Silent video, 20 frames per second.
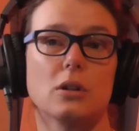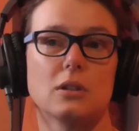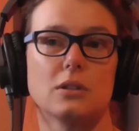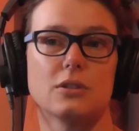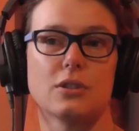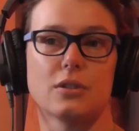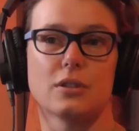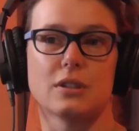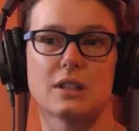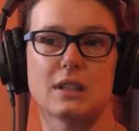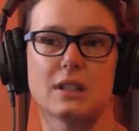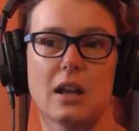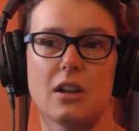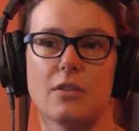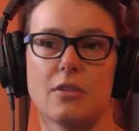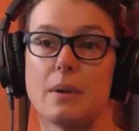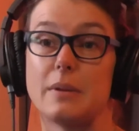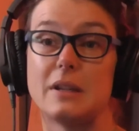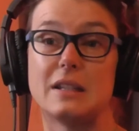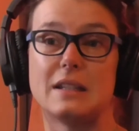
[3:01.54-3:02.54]
on the scale of
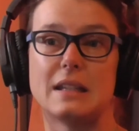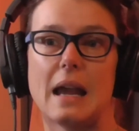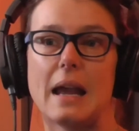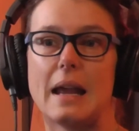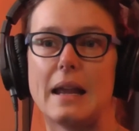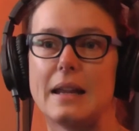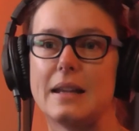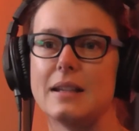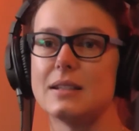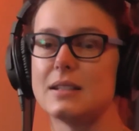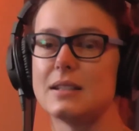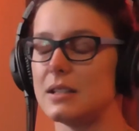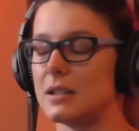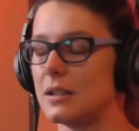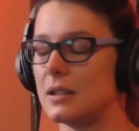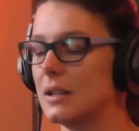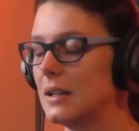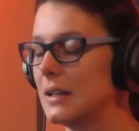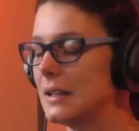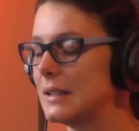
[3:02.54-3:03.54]
maybe days to
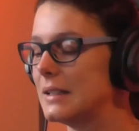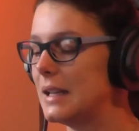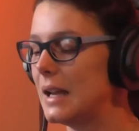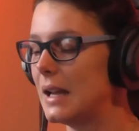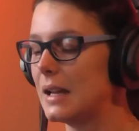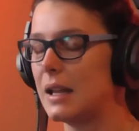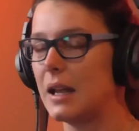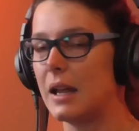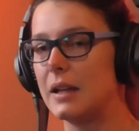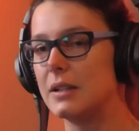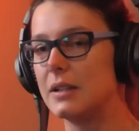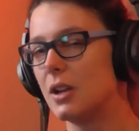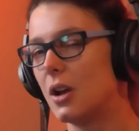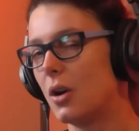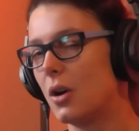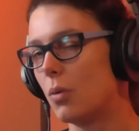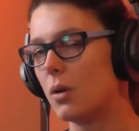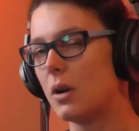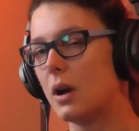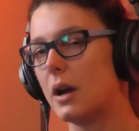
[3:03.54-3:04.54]
decades.
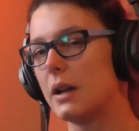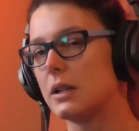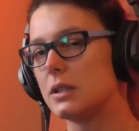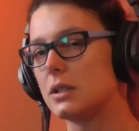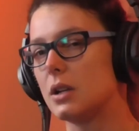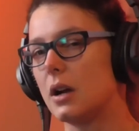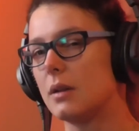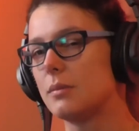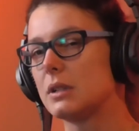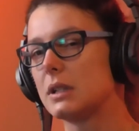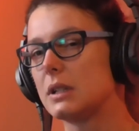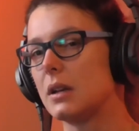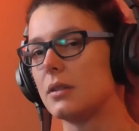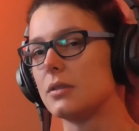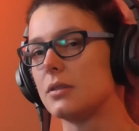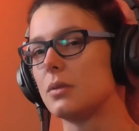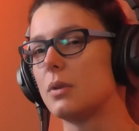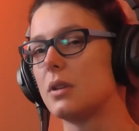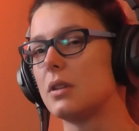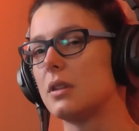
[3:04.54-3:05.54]
What kind of
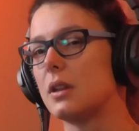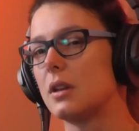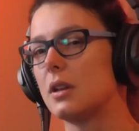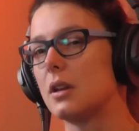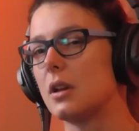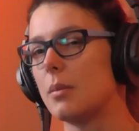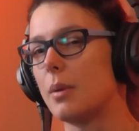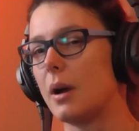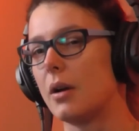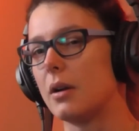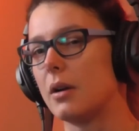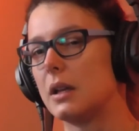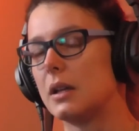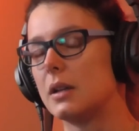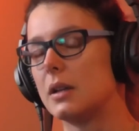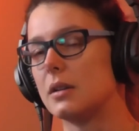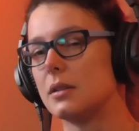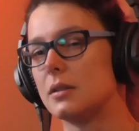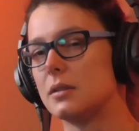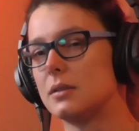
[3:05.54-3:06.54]
timescales are we thinking about
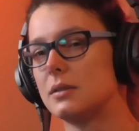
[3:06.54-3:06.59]
here?